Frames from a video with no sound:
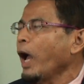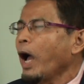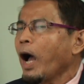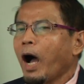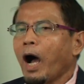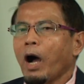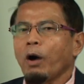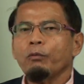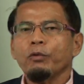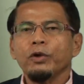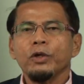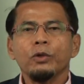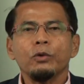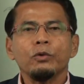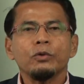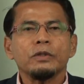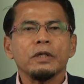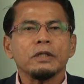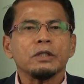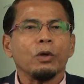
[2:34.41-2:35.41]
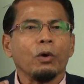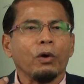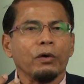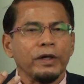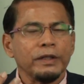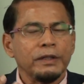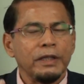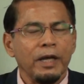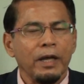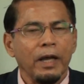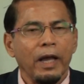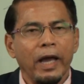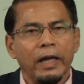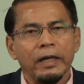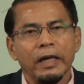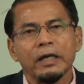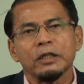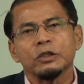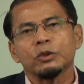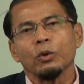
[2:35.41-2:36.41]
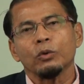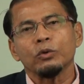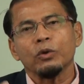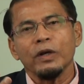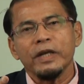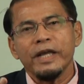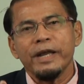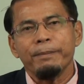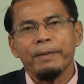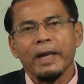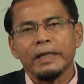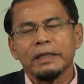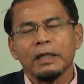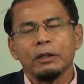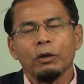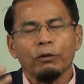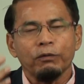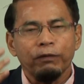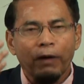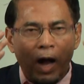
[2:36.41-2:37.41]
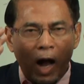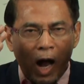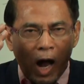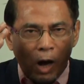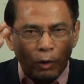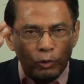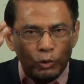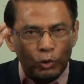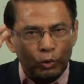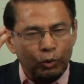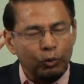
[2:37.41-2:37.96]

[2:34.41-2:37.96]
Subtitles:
how we use the Socratic and Aristotelian method of how